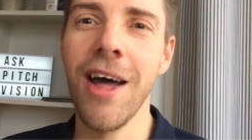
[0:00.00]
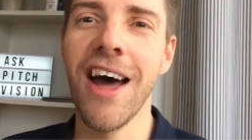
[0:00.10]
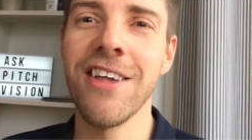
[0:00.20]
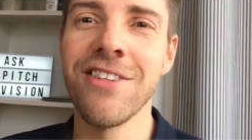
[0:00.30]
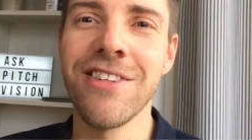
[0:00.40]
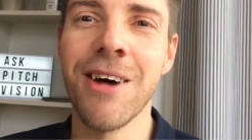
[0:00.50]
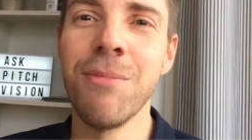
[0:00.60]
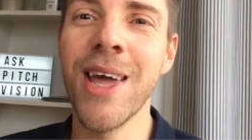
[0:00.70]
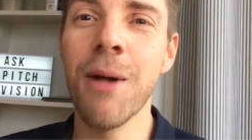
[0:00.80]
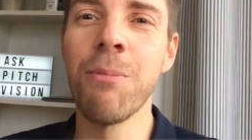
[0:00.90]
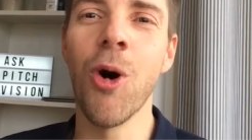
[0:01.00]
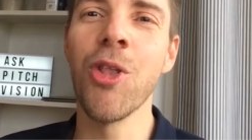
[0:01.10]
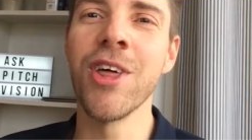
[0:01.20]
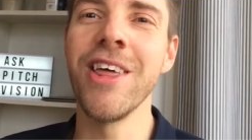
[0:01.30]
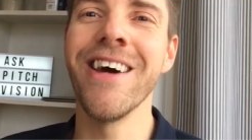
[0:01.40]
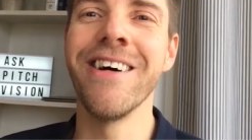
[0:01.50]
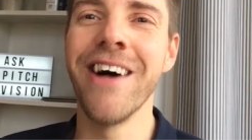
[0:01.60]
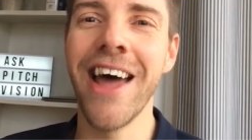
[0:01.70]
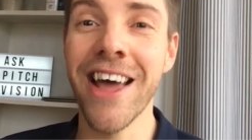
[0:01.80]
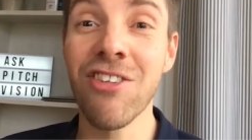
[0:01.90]
as Ian Pont, the
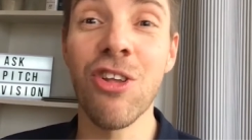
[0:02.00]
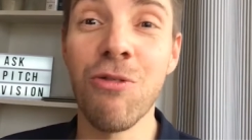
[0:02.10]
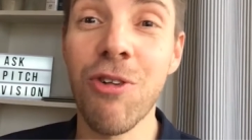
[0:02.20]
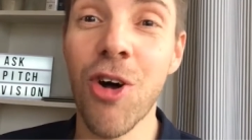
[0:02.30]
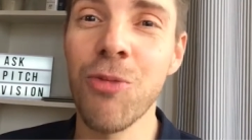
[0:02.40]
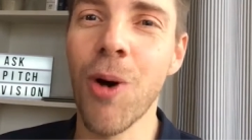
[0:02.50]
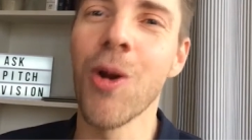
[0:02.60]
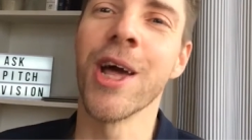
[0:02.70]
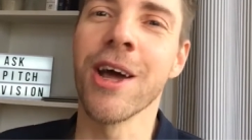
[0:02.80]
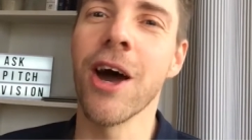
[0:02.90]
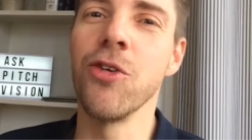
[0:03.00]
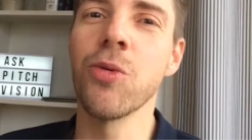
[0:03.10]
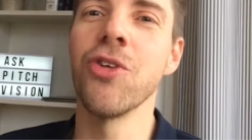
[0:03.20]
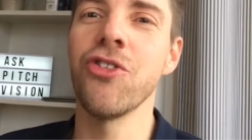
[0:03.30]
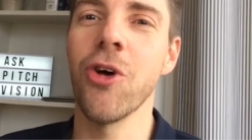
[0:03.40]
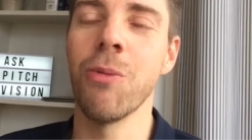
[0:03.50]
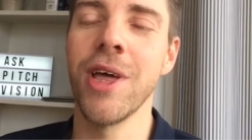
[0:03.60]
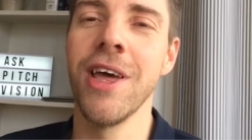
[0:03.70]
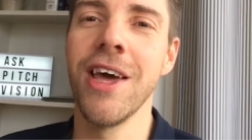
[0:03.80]
excellent fast bowling coach, once told me,